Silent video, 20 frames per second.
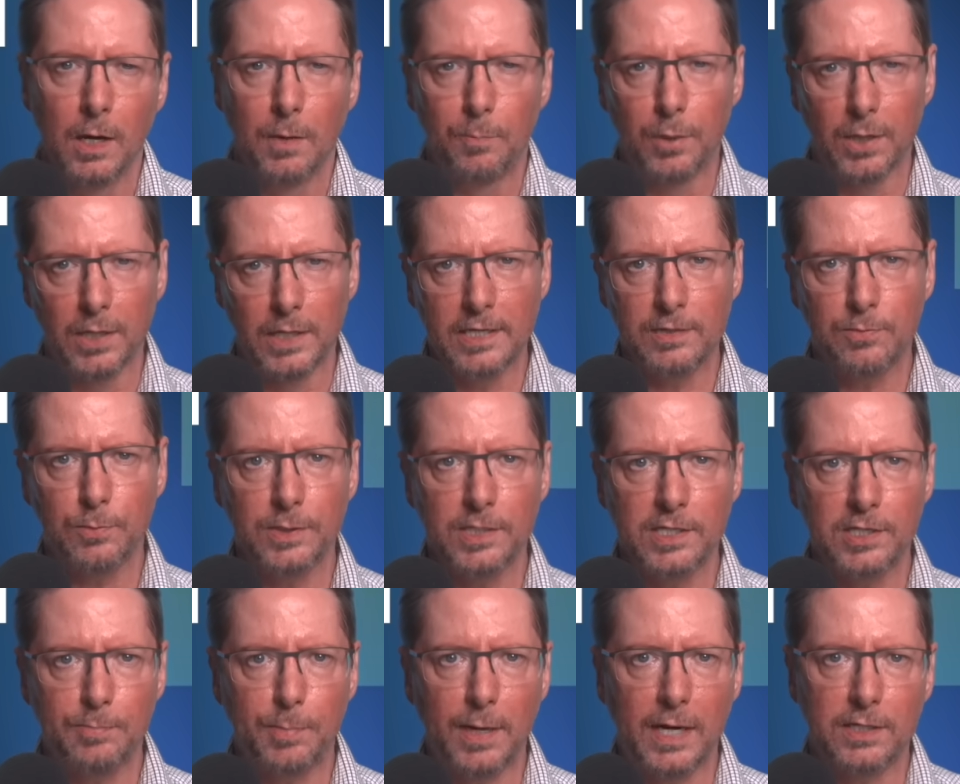Police were
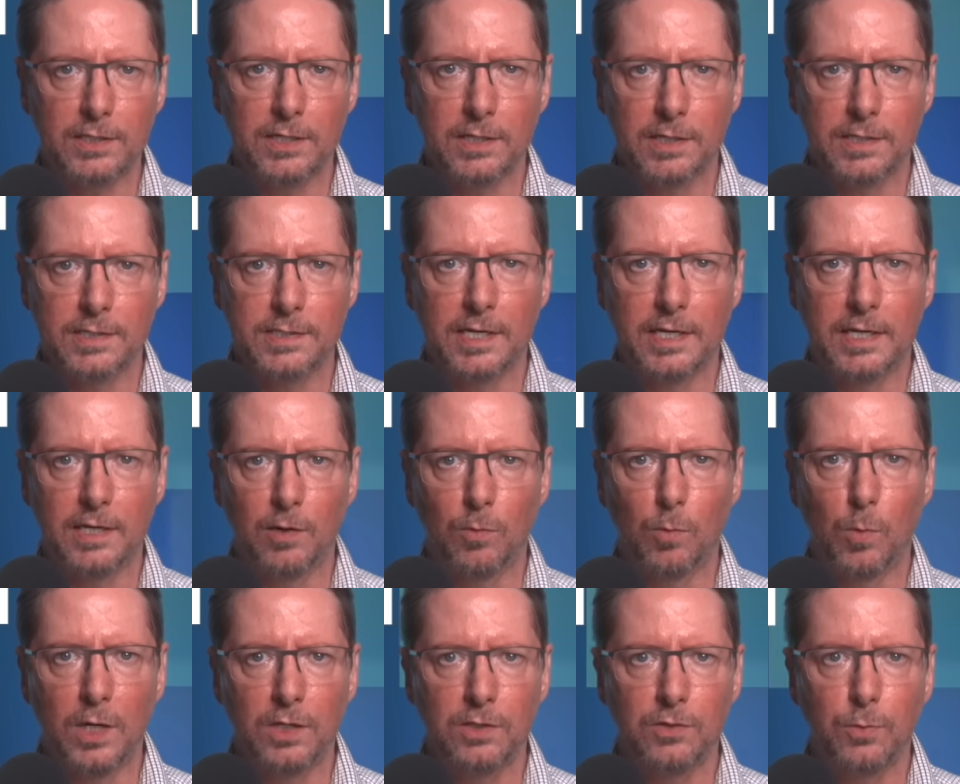dispatched to the scene at
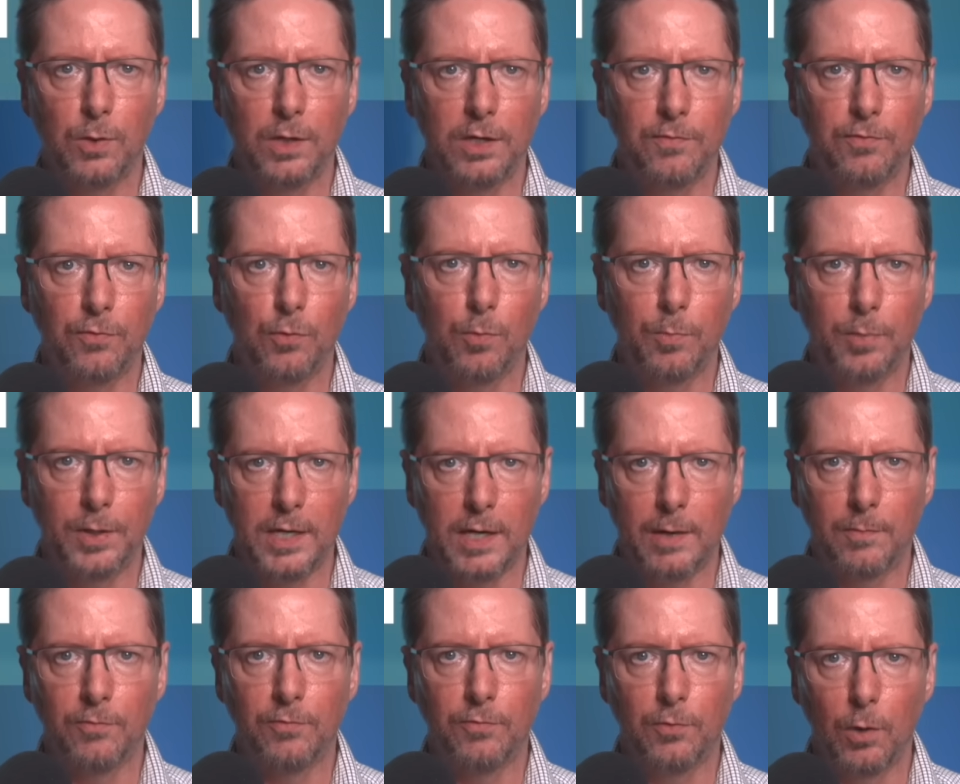1:24
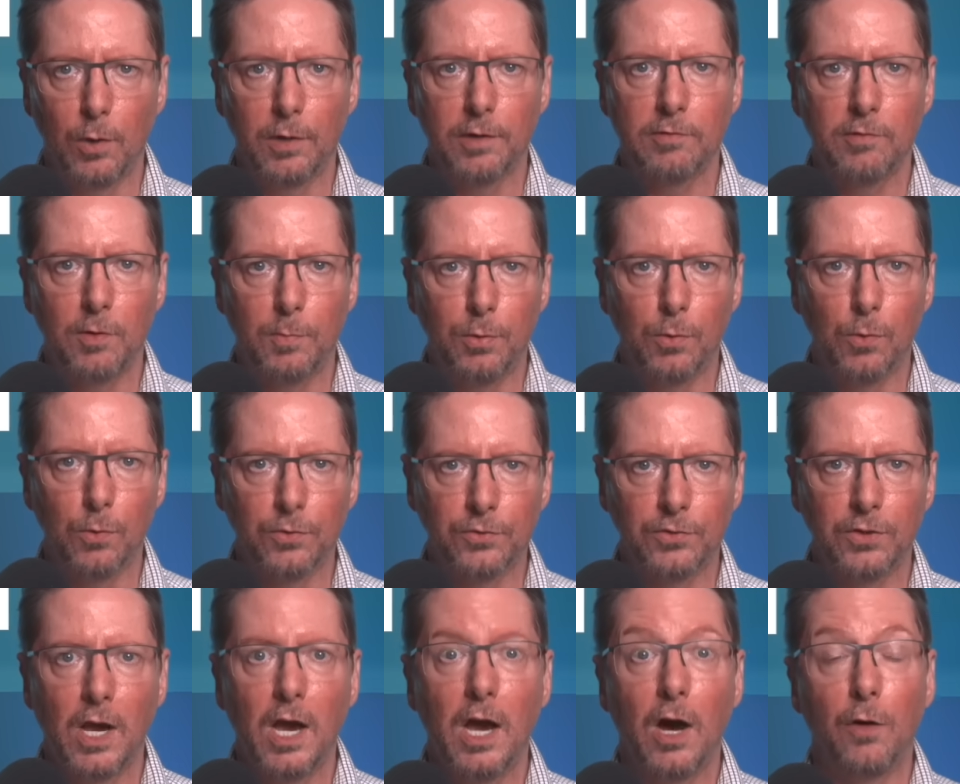p.m. following
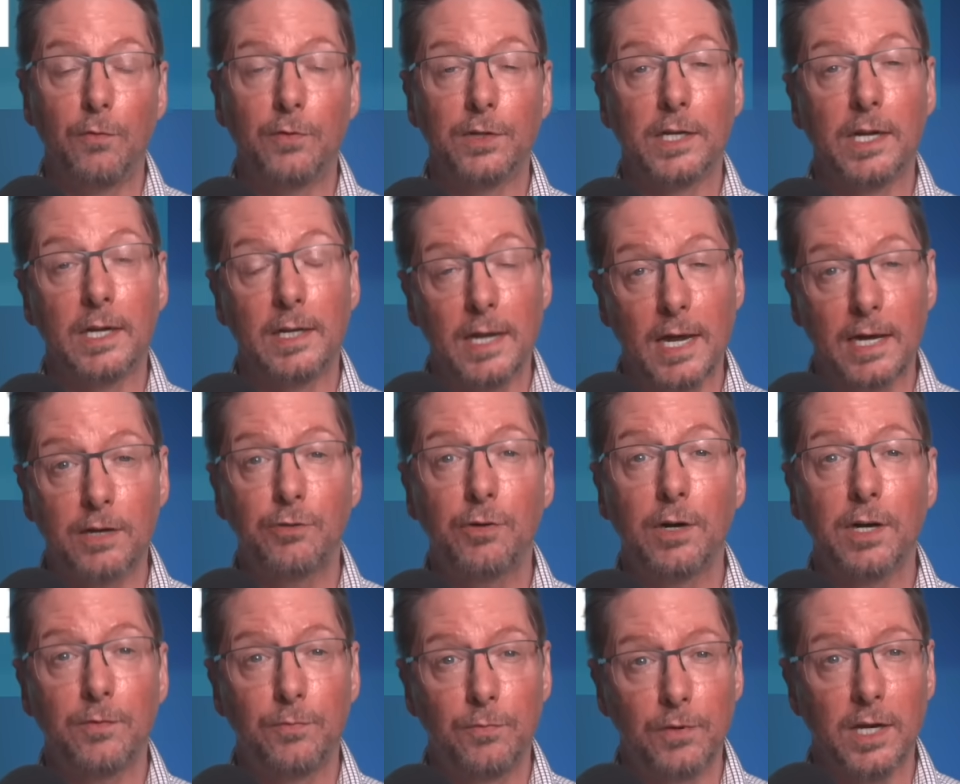reports of an
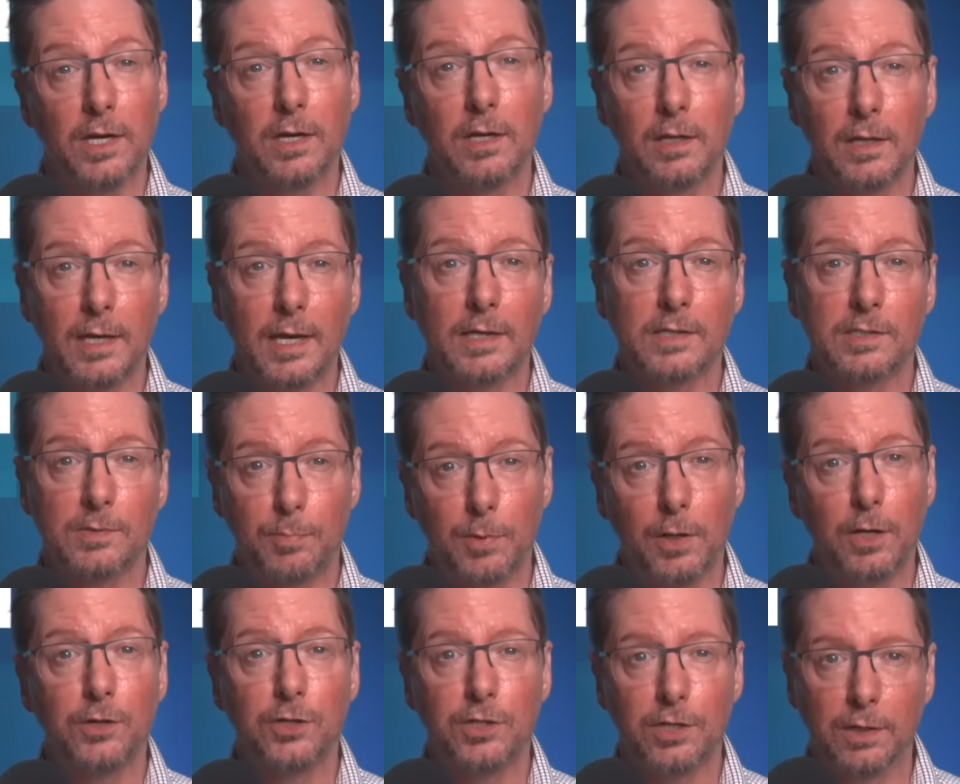electric vehicle
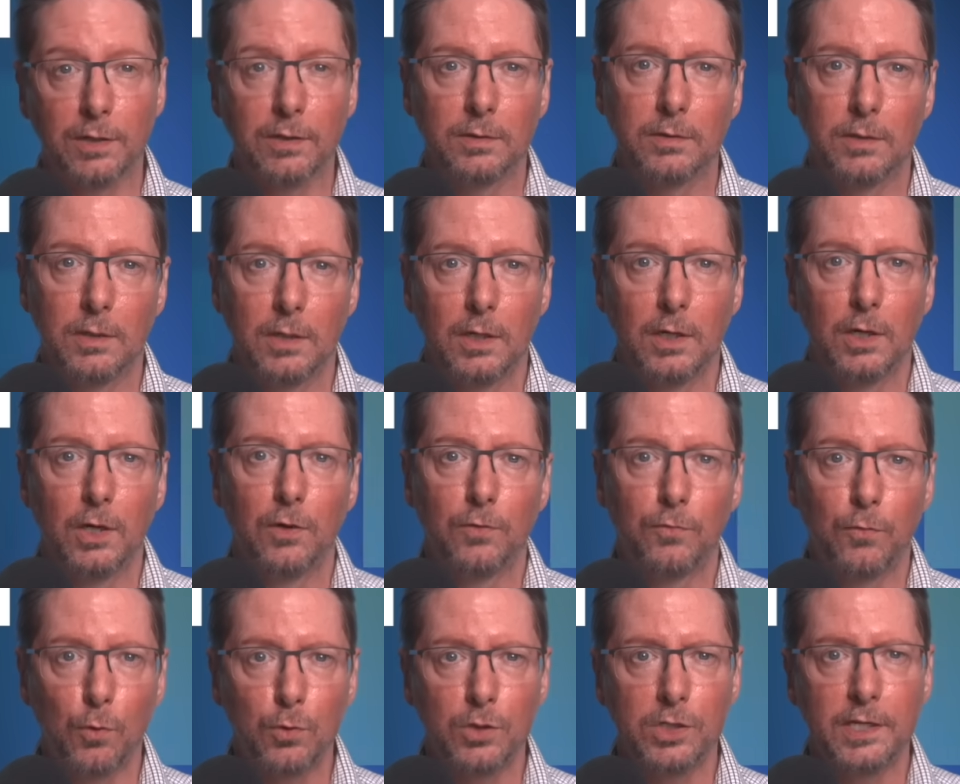explosion.
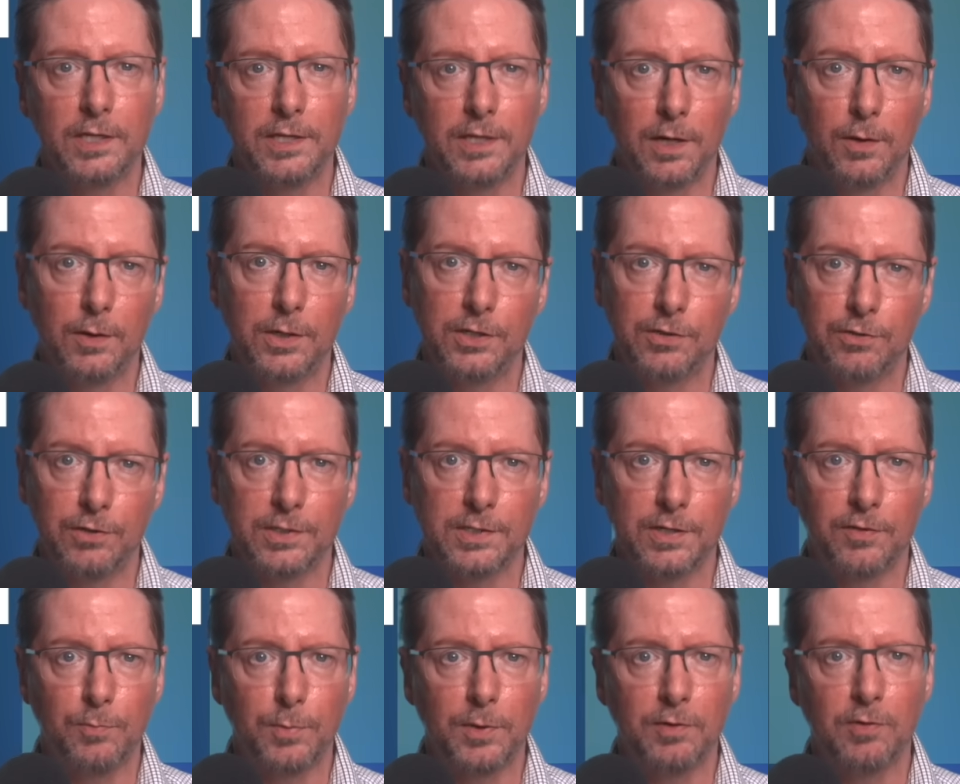Fortunately, no injuries
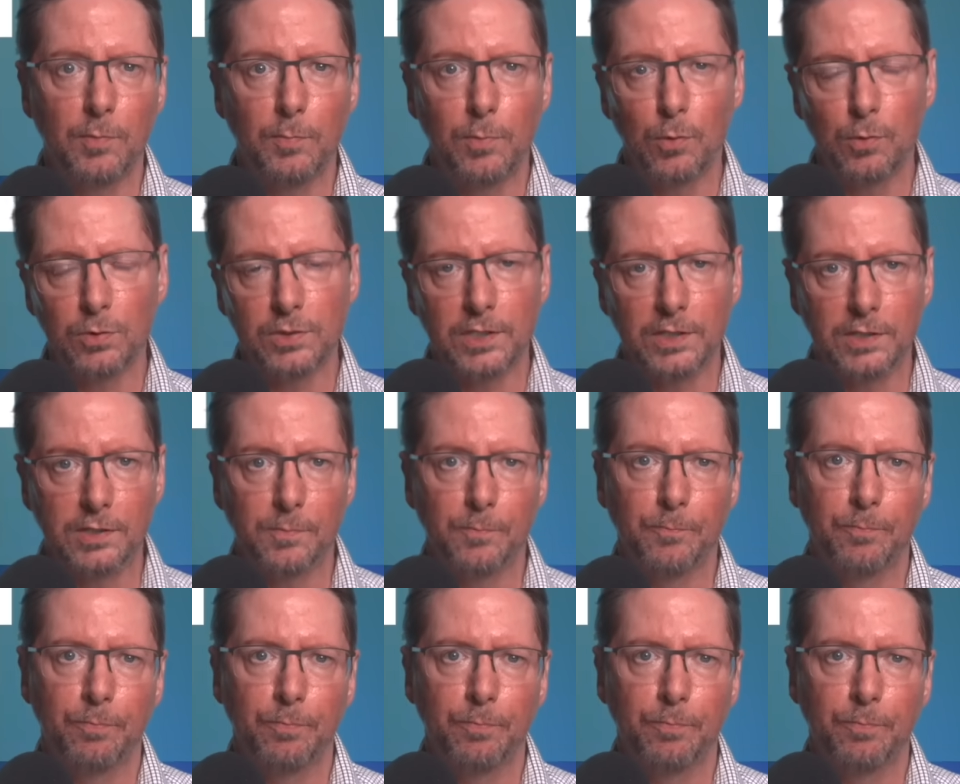have been reported.